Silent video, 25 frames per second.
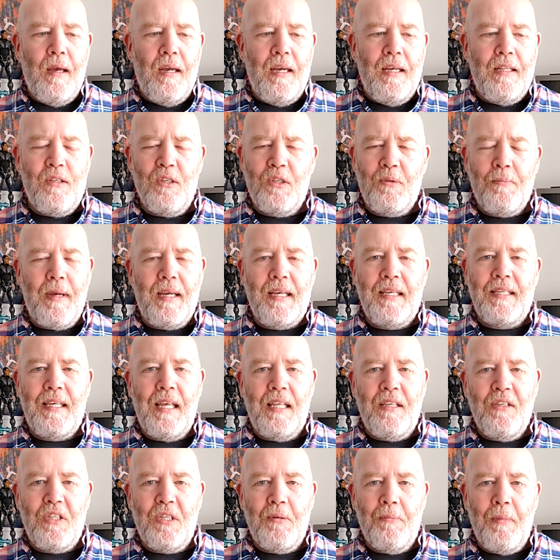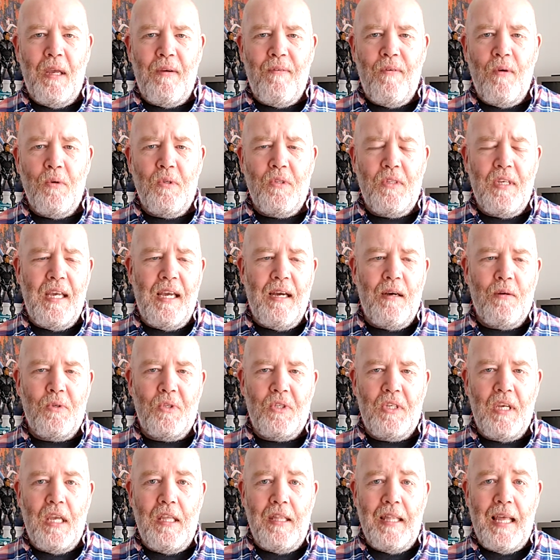It doesn't make sense to me. If it was
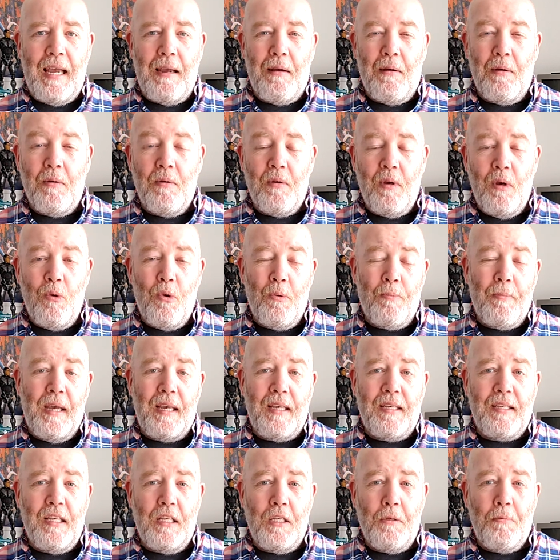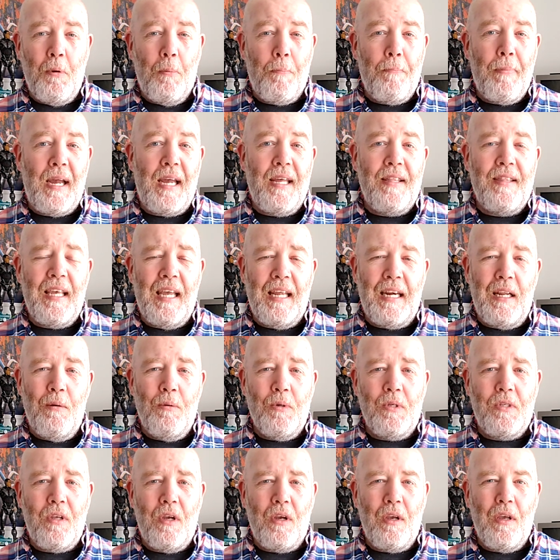DLC now, it would make sense, but back then, it
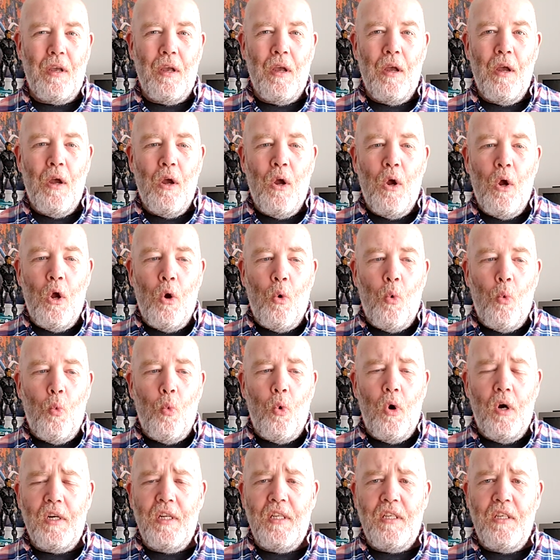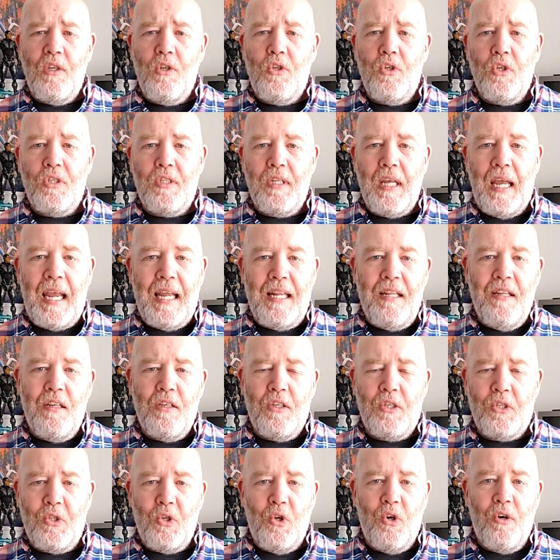was like, why didn't you just end
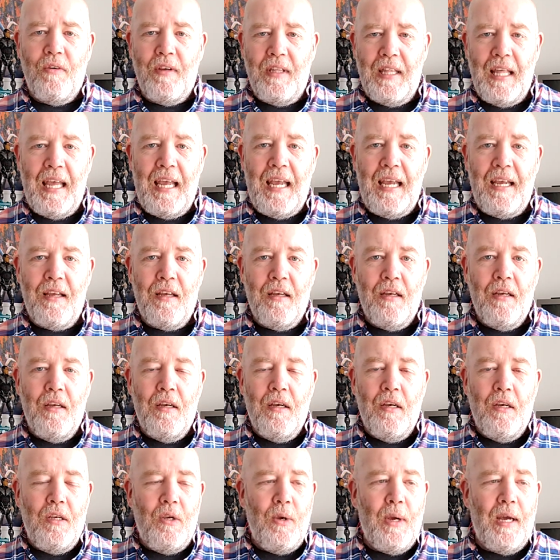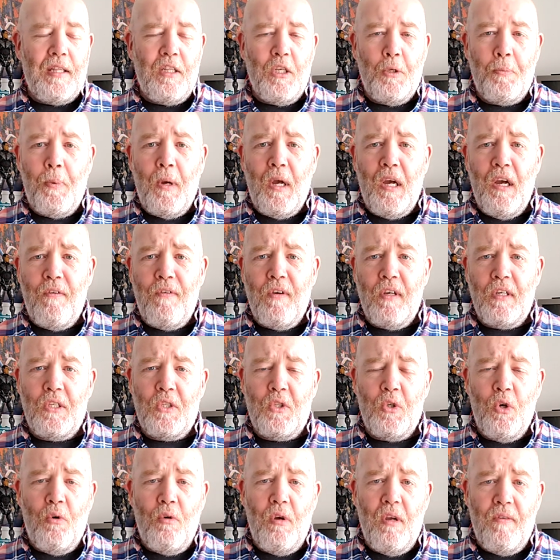the story there? You had this perfect
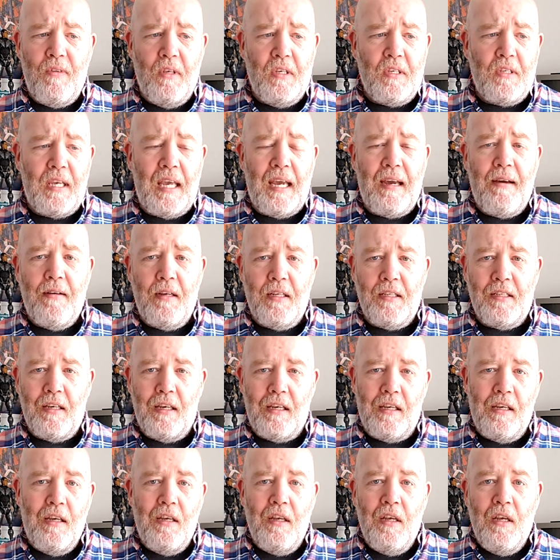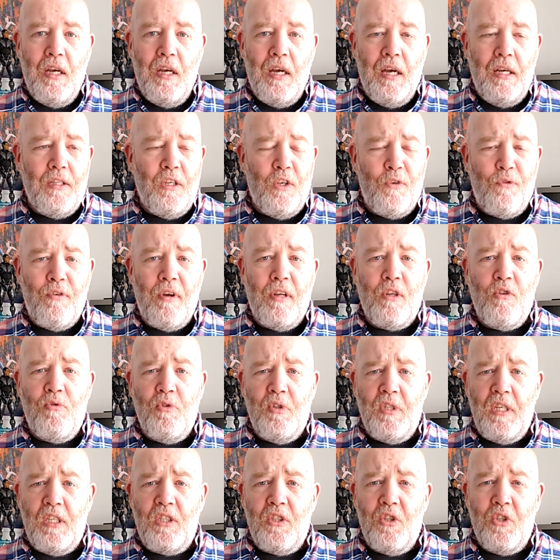story of this character and this French
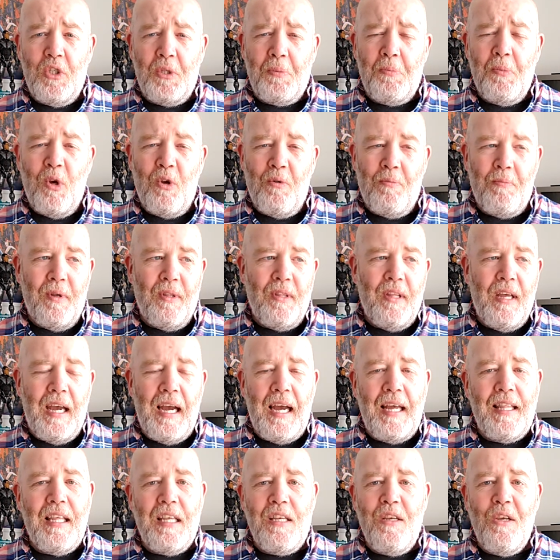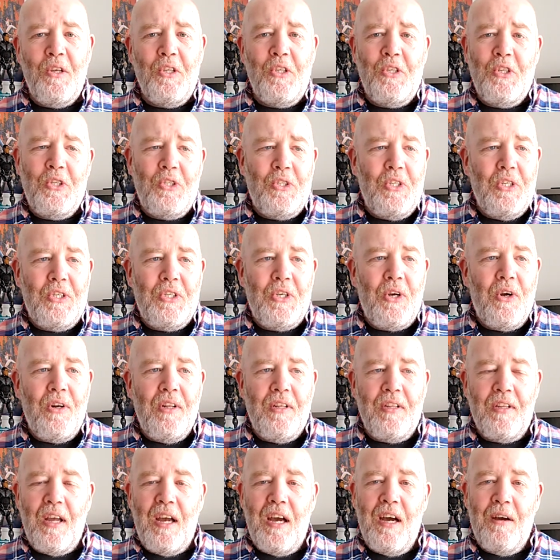resistance movement, and then you just
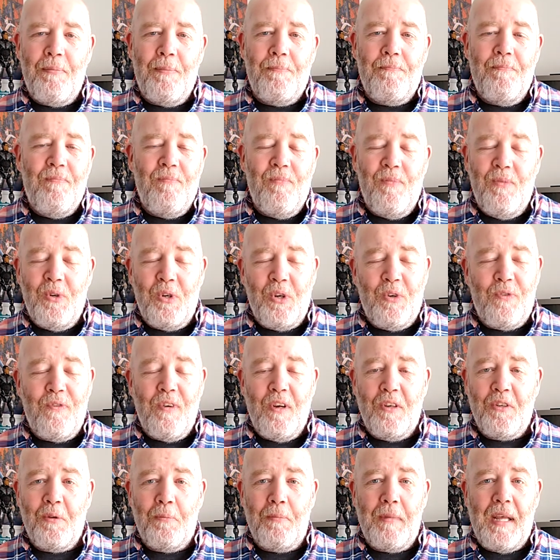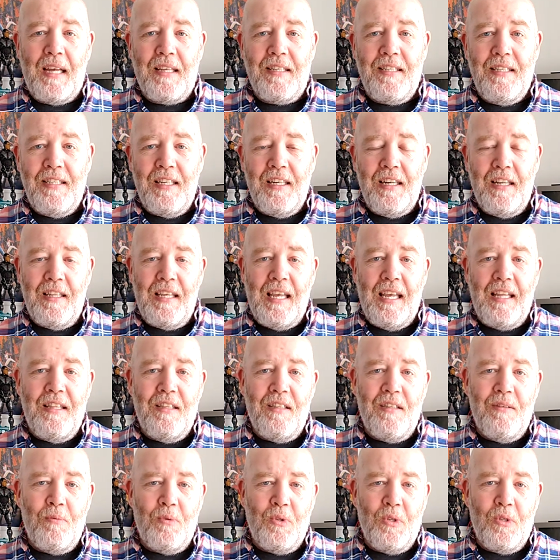decided, oh, we'll just throw some Nazis in at the
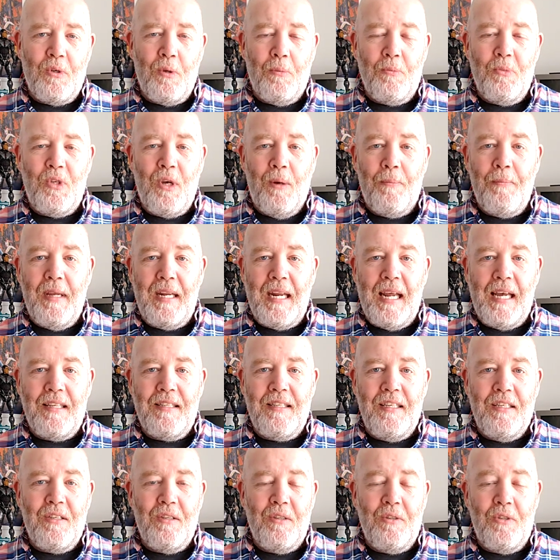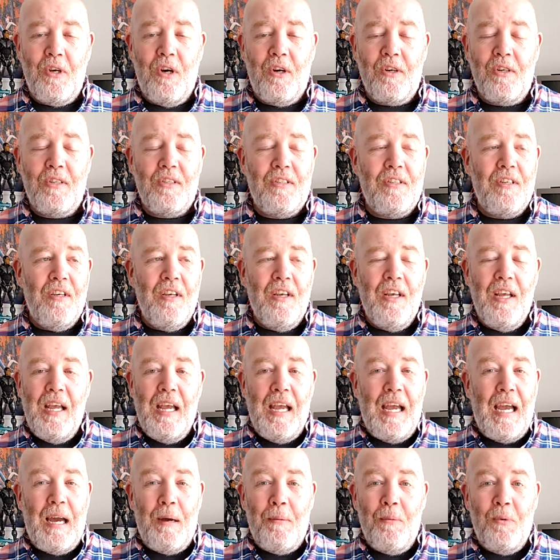end, some zombie Nazis and dogs,
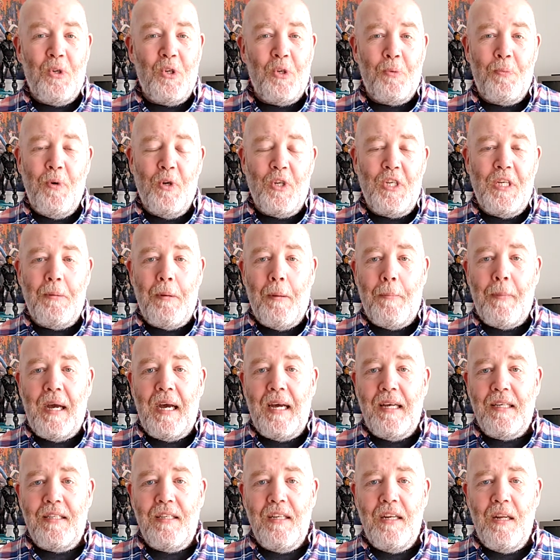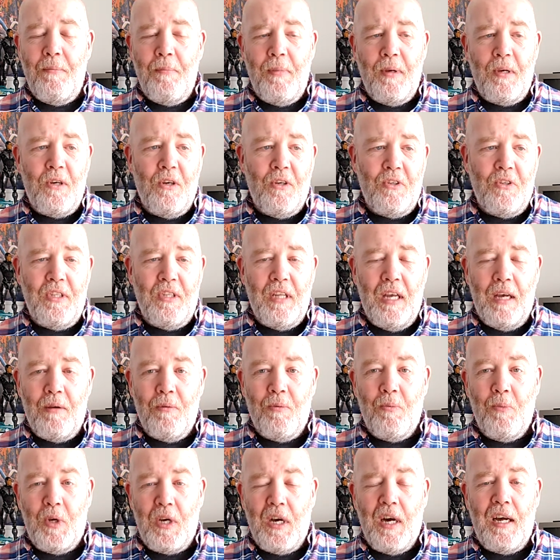and we'll just put Jimmy Patterson in because, you know,
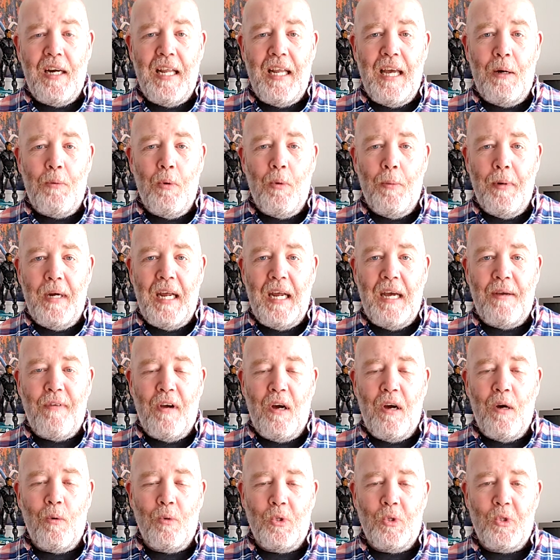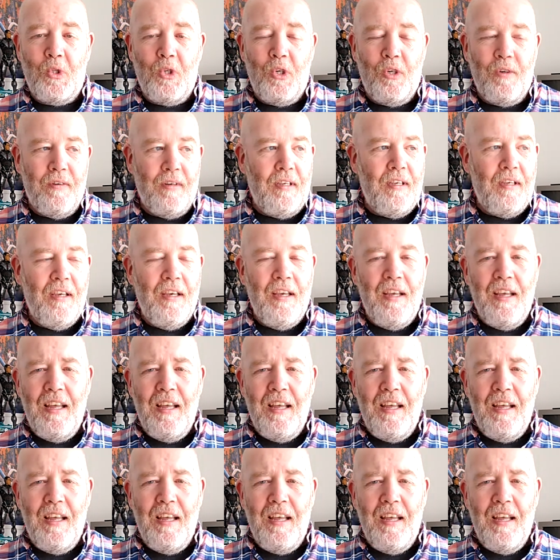we can't let a woman have a whole story.